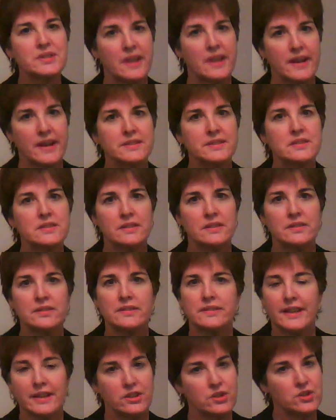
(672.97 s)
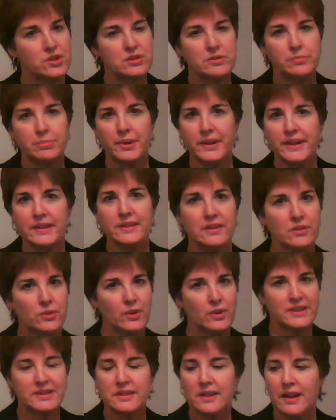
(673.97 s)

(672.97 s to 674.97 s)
sense, and then you should bring the U.S.